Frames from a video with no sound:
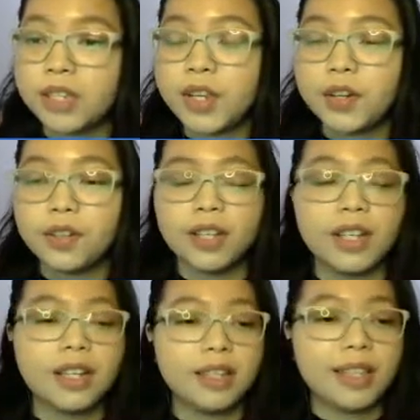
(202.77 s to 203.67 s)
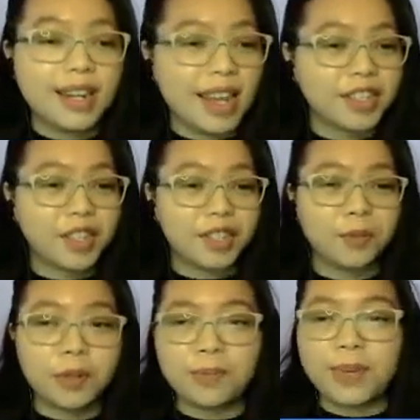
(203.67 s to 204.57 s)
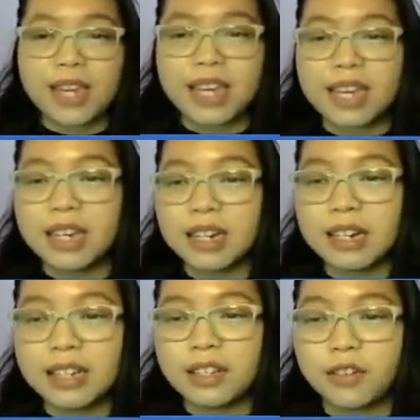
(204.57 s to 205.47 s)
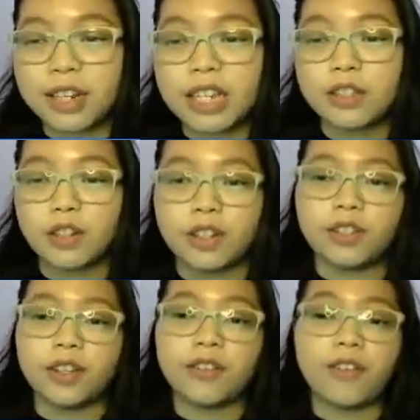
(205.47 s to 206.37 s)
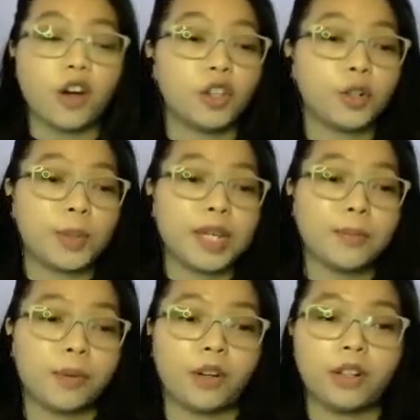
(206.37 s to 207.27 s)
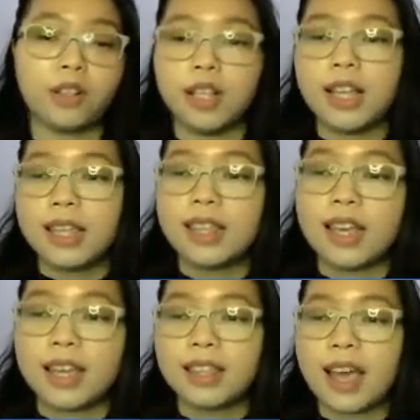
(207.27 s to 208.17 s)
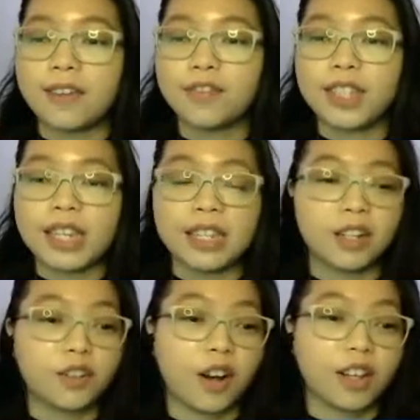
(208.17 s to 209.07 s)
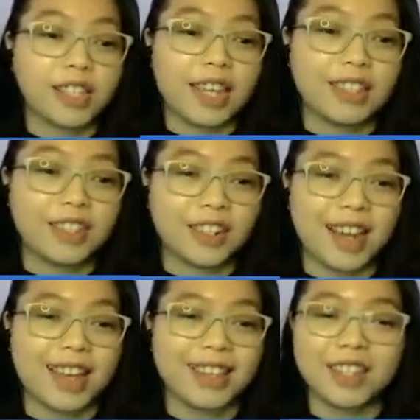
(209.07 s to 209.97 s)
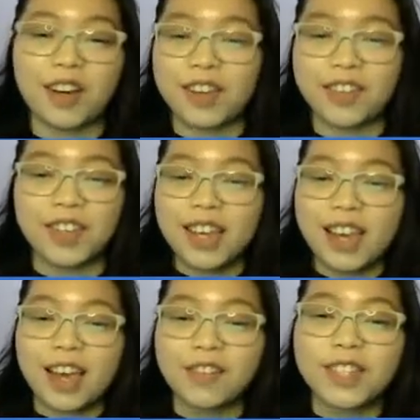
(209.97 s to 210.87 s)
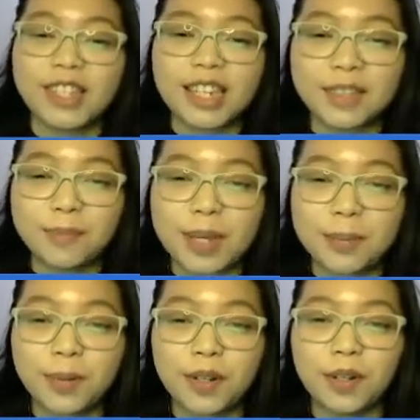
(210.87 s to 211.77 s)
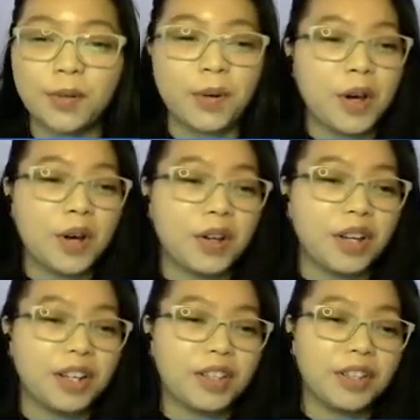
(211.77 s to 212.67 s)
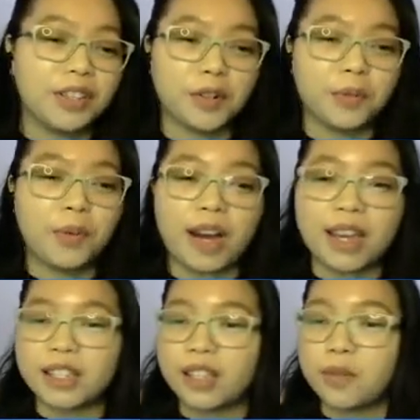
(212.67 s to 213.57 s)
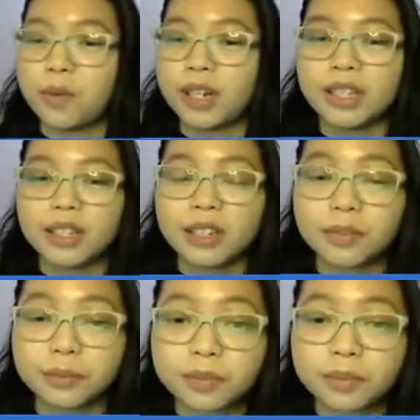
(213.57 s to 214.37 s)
So the next would be the reasons of other people that I've seen across the internet. So I've seen people, their whys and what.